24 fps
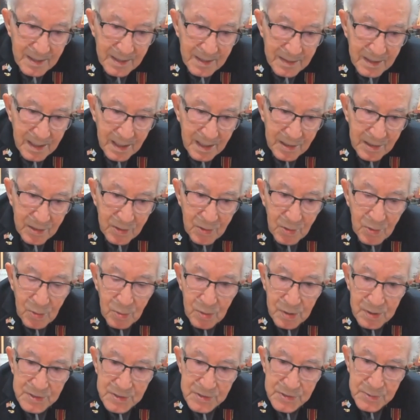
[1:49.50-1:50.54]
Thank you,
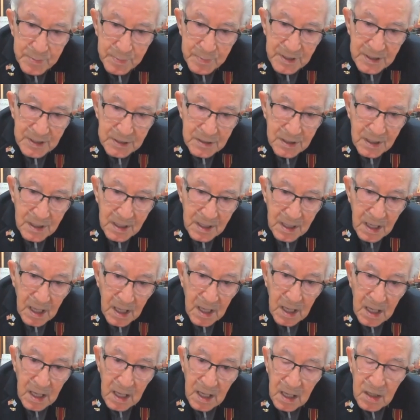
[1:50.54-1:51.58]
Elizabeth.
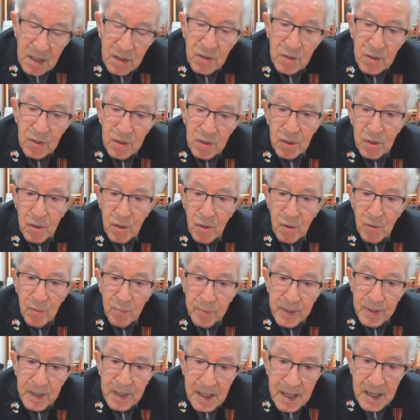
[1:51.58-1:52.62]
You know,
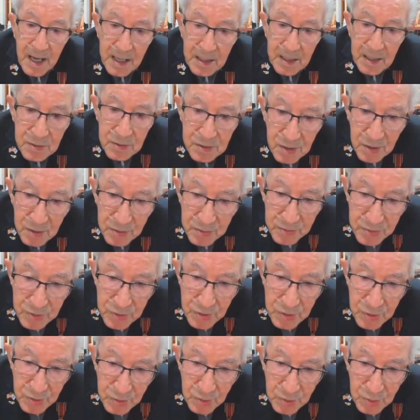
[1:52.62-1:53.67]
we count on
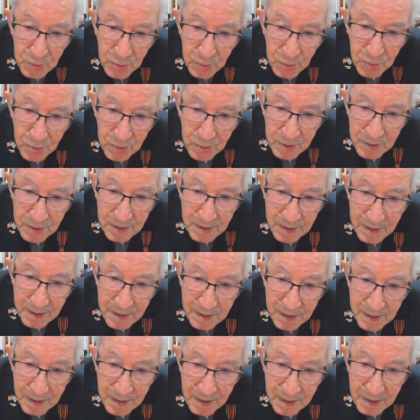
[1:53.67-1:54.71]
you
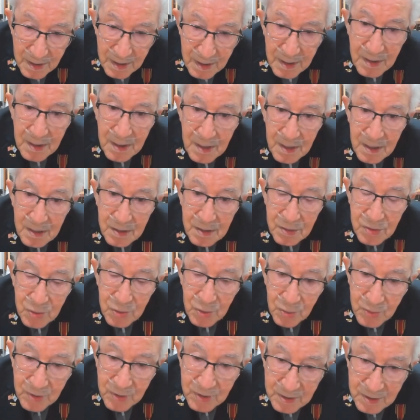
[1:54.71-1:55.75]

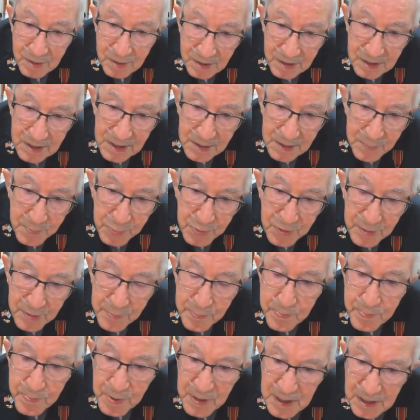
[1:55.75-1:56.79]
to keep
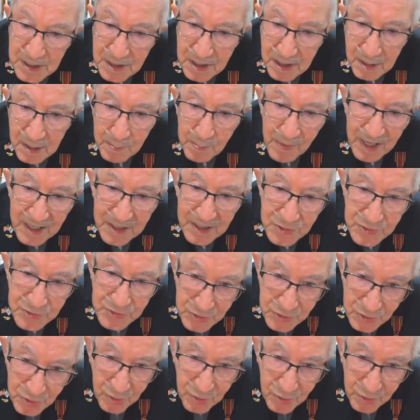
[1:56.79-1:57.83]
repeating my
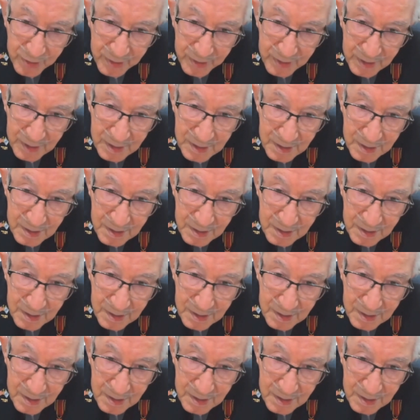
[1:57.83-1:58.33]
story